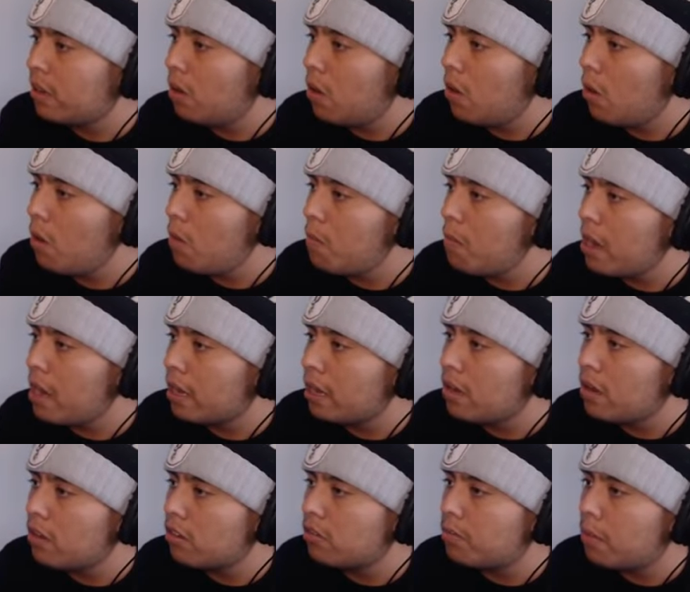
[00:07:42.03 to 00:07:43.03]
oh my
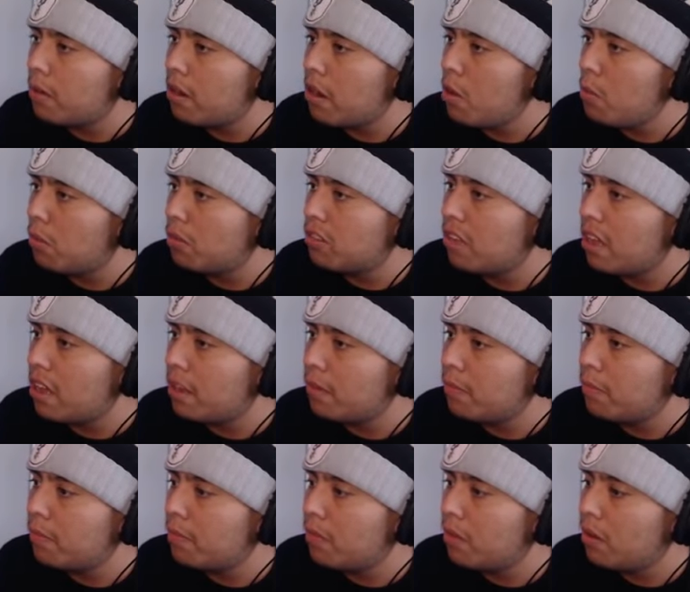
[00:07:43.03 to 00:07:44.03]
gosh, bro. I almost died.
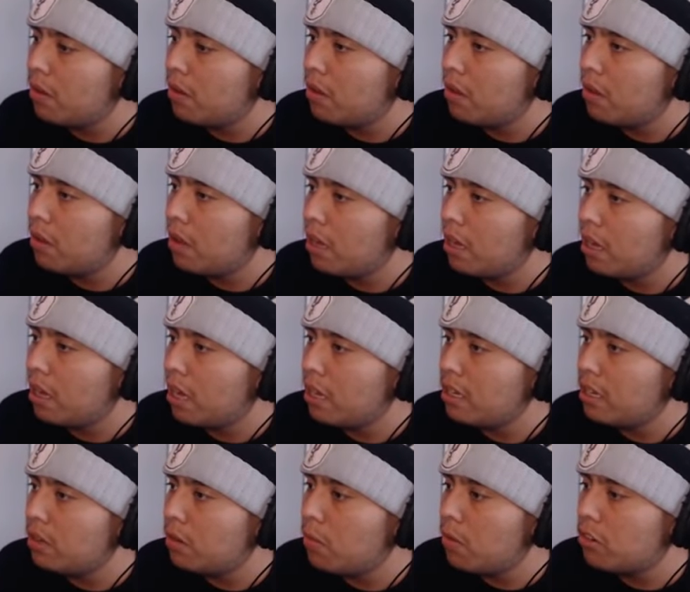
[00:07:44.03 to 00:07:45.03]
I
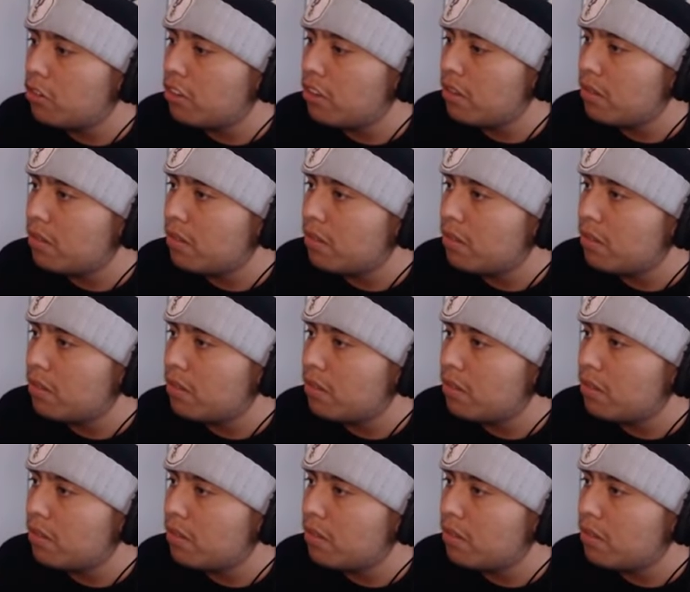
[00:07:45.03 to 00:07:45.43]
need to watch out.